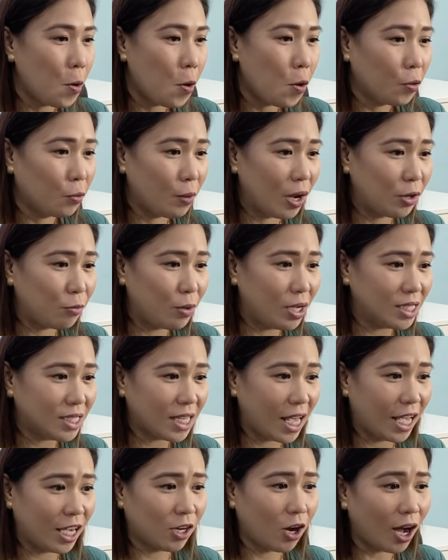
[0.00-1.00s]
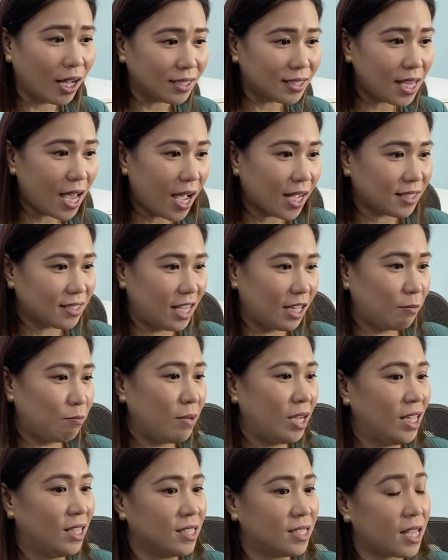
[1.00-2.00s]
When we say contact, it
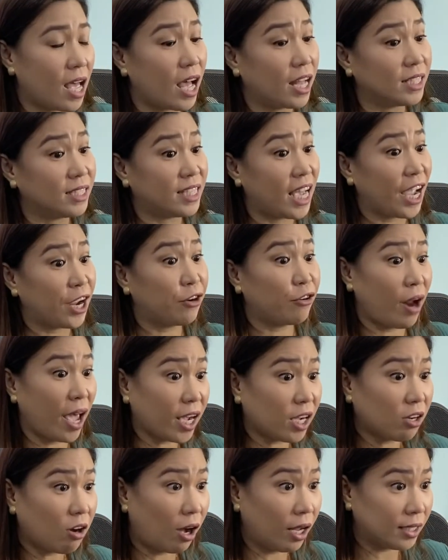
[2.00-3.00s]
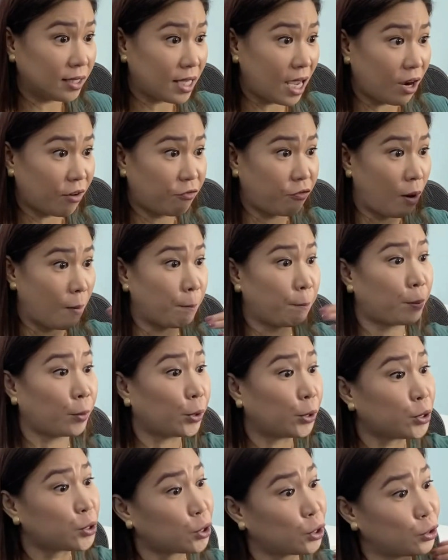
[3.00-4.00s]
means direct contact from
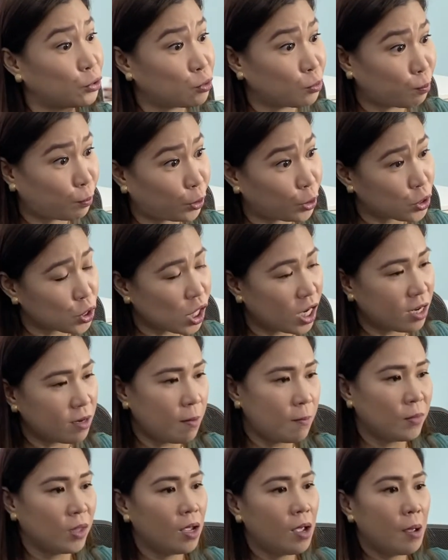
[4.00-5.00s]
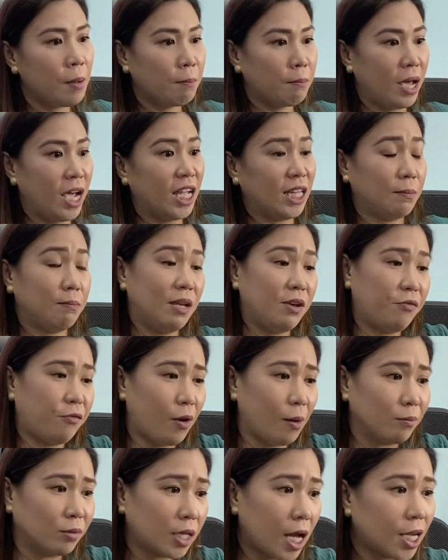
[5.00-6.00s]
person to person, may it be
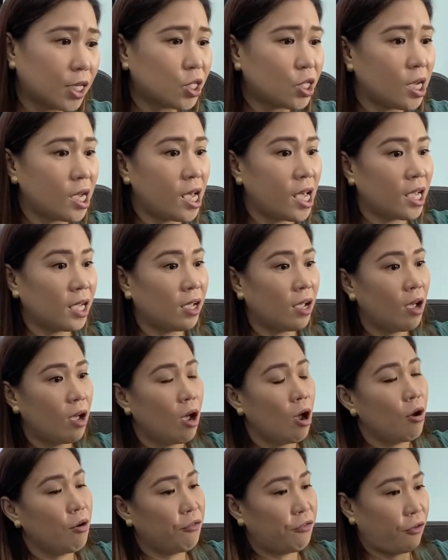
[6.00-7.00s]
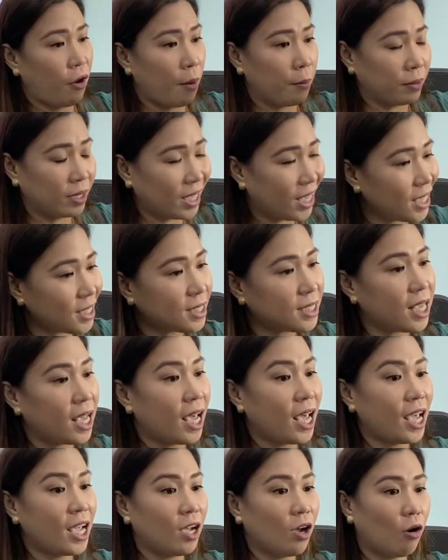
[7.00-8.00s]
from touching, from
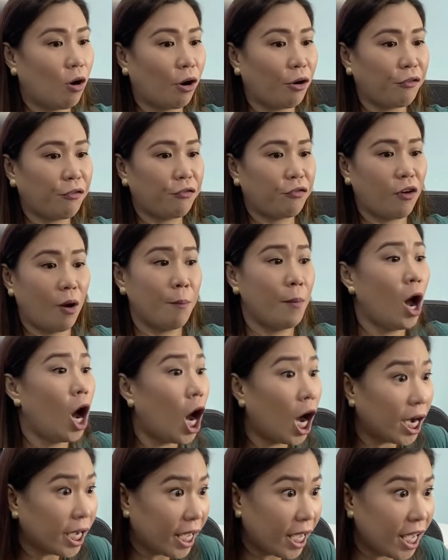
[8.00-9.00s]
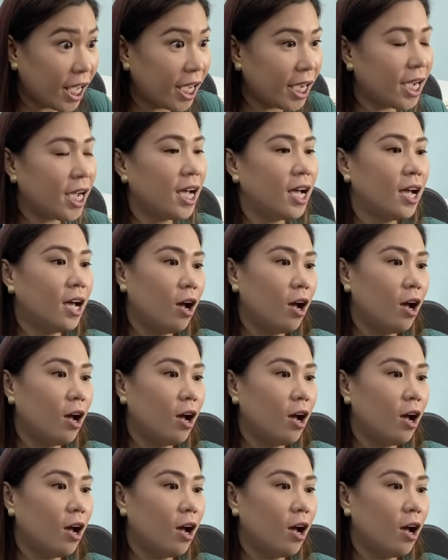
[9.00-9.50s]
kissing, or from hugging.